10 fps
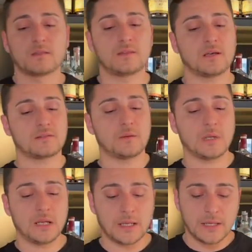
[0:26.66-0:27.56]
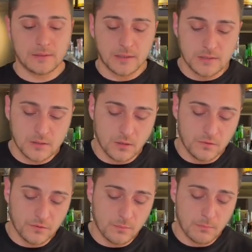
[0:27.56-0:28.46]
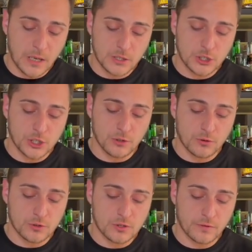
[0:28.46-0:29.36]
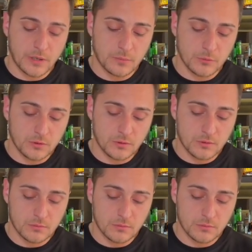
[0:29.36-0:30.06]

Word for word: 30 milliliters of Mancino Rosso Vermouth,